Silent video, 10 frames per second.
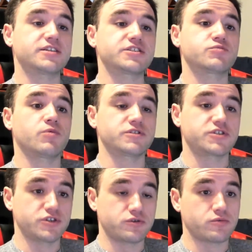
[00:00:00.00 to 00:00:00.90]
as
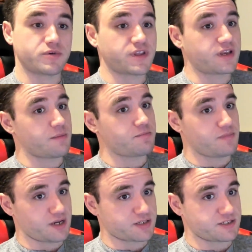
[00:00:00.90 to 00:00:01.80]
well too, within
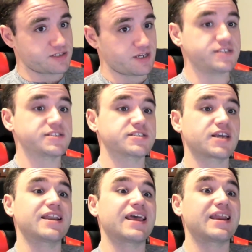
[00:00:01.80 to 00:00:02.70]
that mix
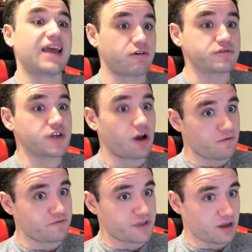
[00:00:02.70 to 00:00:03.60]
inside and out
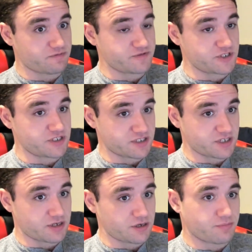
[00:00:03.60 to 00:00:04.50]
of the
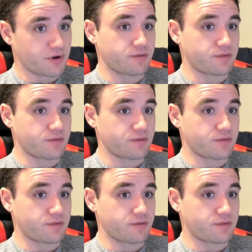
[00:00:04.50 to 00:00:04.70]
FGC.